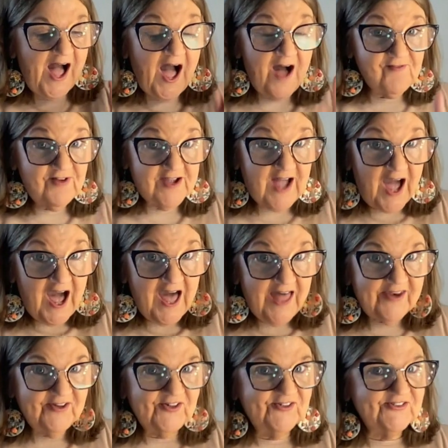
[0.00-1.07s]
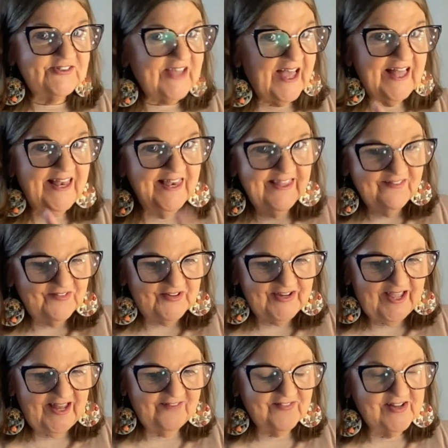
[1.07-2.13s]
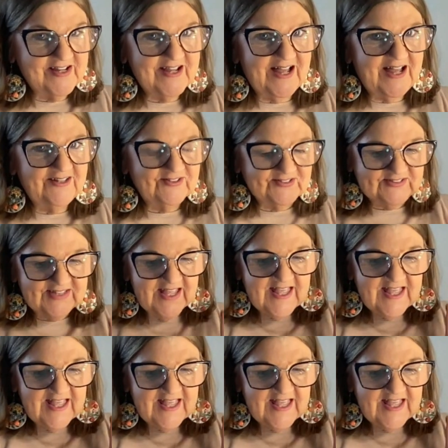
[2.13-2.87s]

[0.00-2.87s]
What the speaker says: avocados. I live on avocados.